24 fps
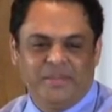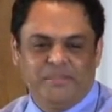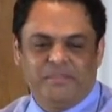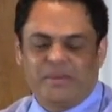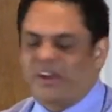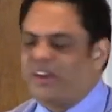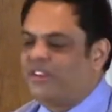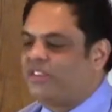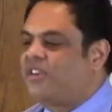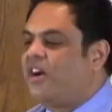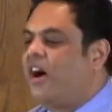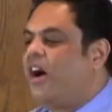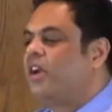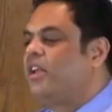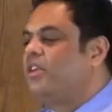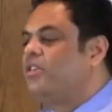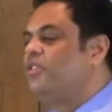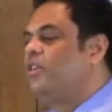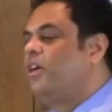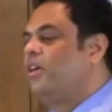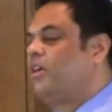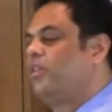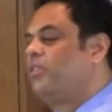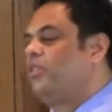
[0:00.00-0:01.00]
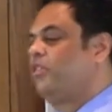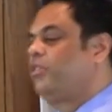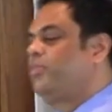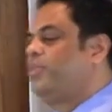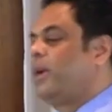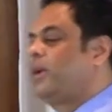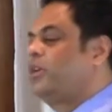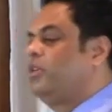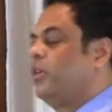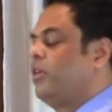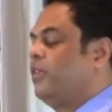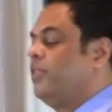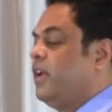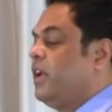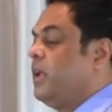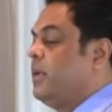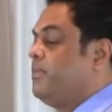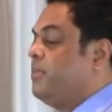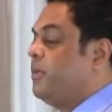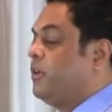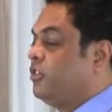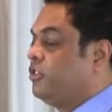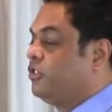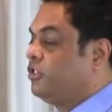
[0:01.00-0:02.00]
Because God is not a respecter of
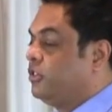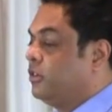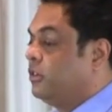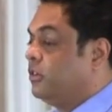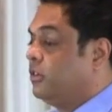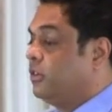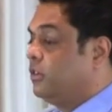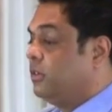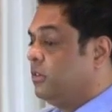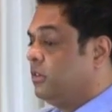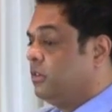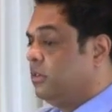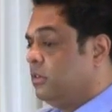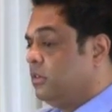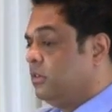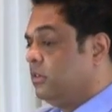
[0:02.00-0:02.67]
any person.